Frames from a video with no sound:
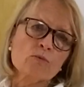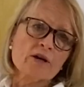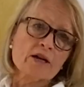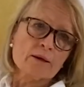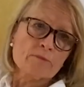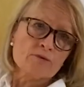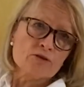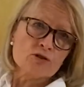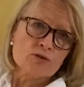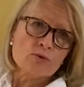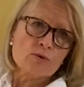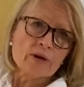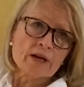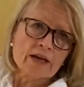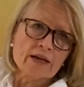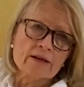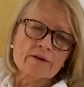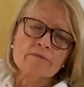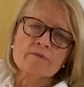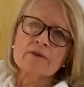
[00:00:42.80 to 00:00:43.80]
what I'm
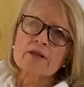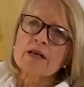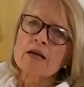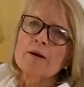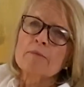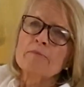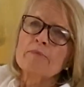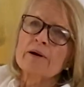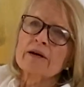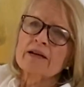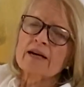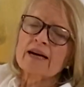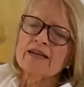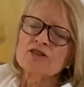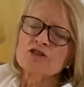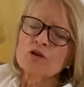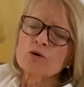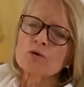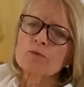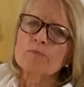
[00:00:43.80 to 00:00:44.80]
doing, but I
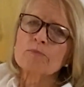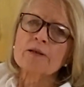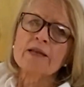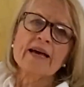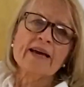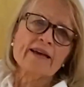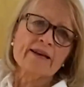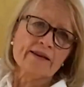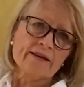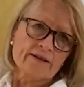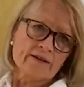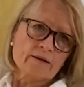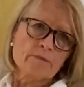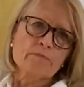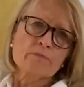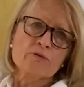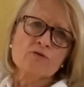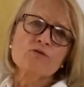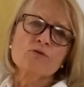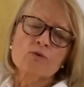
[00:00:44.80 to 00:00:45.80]
don't plan
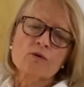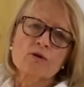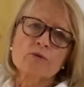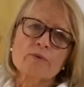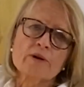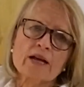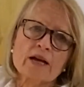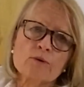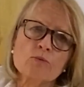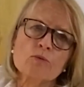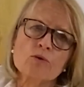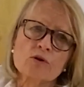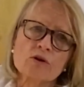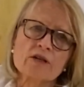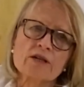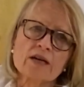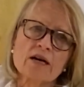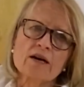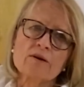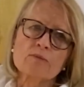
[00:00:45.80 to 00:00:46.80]
before when I
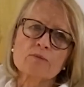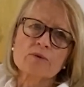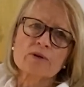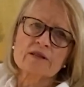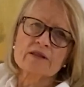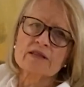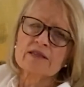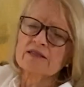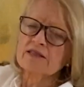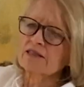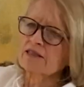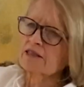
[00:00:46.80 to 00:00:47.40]
work with these